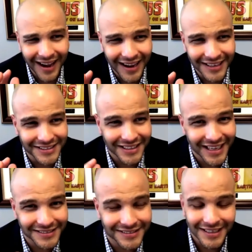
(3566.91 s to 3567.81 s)
Gosh,
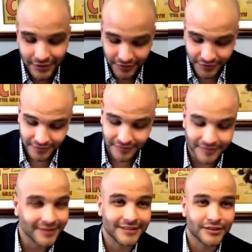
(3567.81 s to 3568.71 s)
yeah. Oh, yes, playa.
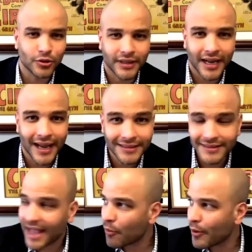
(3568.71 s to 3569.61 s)
Yeah. So the
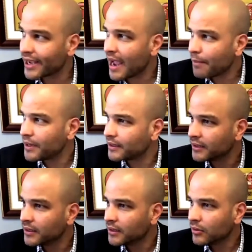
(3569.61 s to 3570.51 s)
next day I wake up and
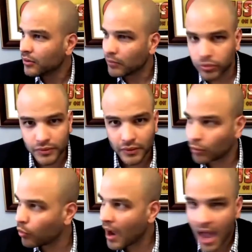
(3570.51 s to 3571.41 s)
I,
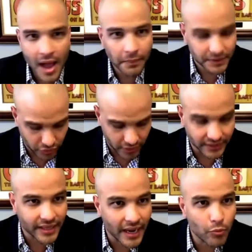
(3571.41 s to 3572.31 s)
what happened to
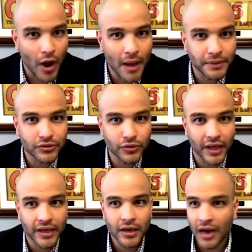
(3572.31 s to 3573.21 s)
the time? What happened
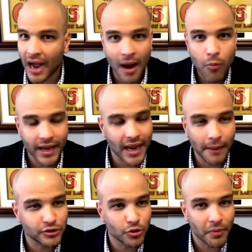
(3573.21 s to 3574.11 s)
to the? I
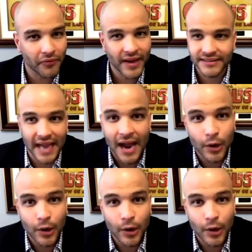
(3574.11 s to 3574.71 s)
wake up super fast.